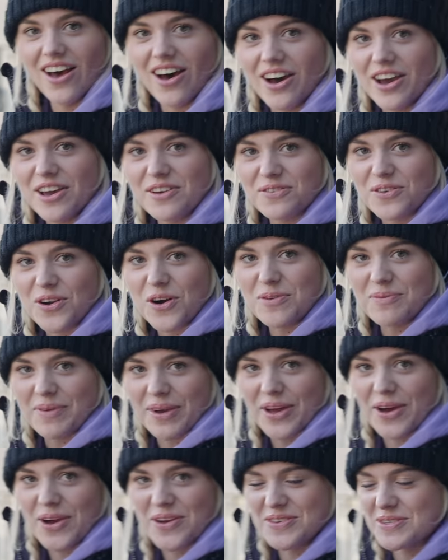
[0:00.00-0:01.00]
I have got
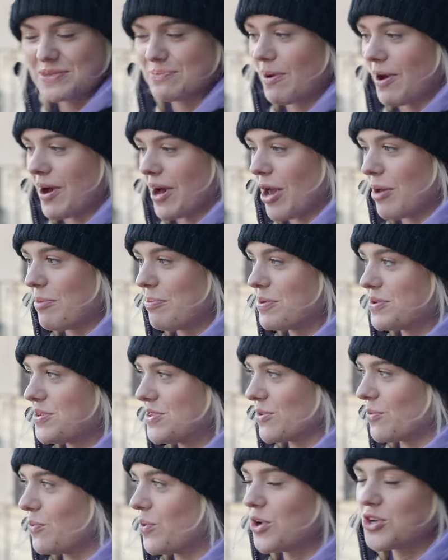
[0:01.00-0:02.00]
my hose pipe
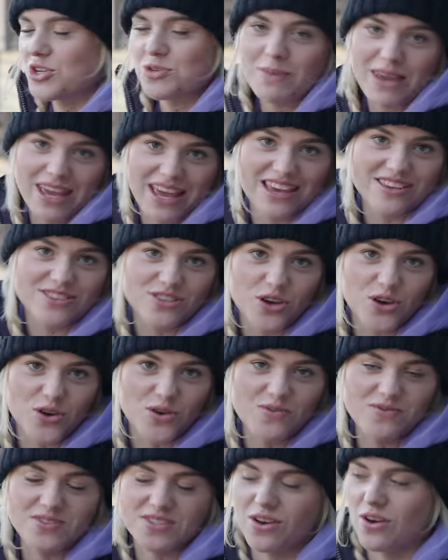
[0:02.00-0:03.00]
to wash Mickey's
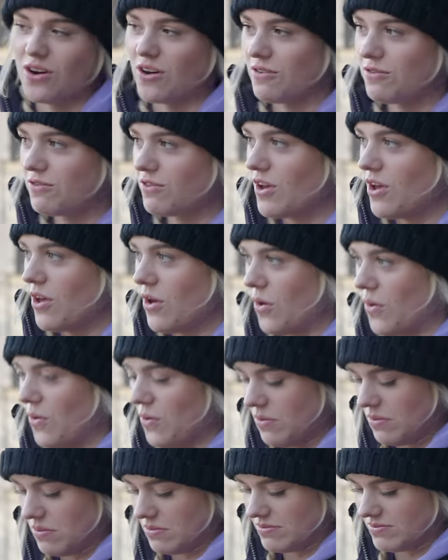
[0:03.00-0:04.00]
hooves off.
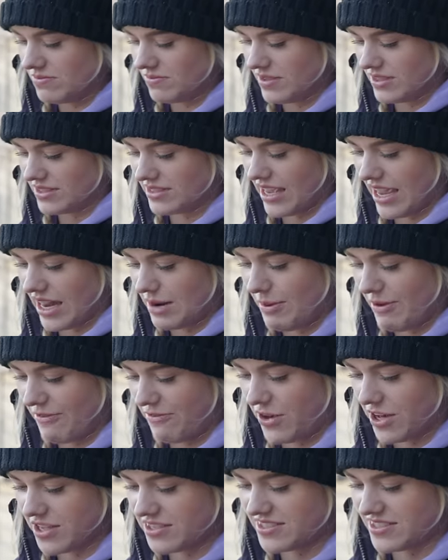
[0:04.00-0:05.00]
Oh, it's getting a bit
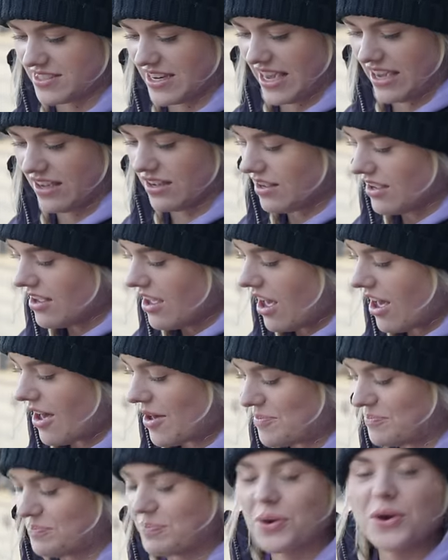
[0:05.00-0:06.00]
feisty.
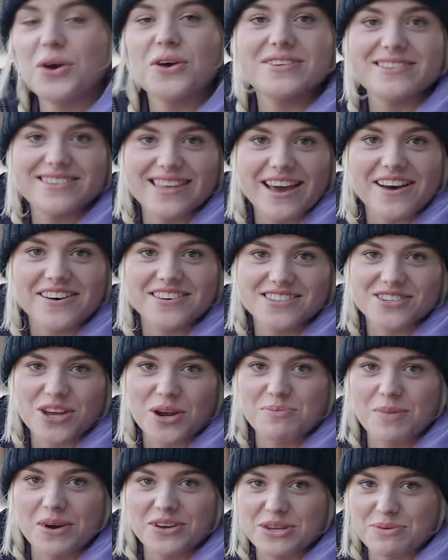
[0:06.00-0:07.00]
Because they are
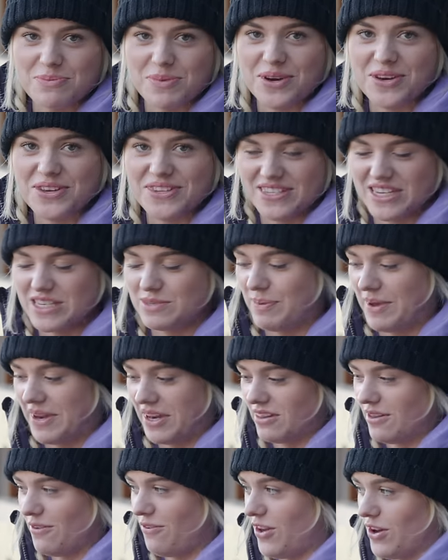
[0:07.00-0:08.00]
so muddy because he's
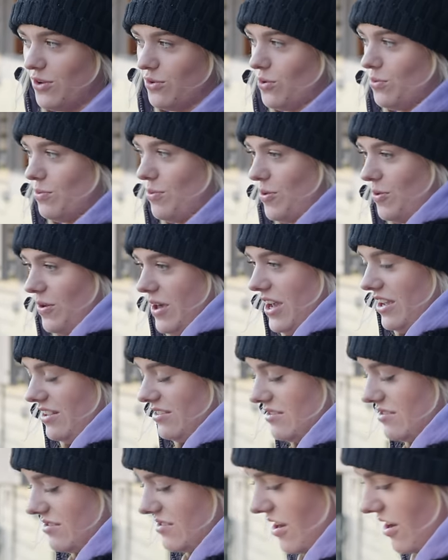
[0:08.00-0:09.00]
been in the field all
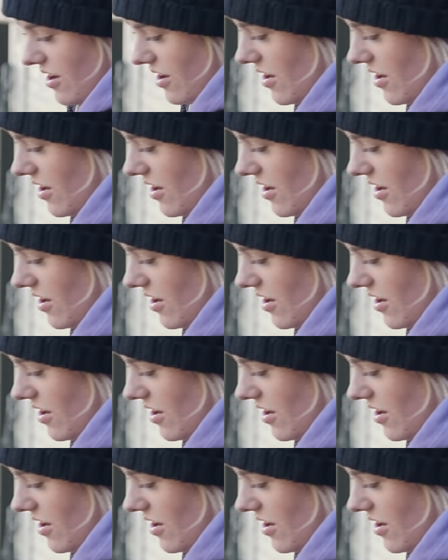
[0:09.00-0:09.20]
morning. So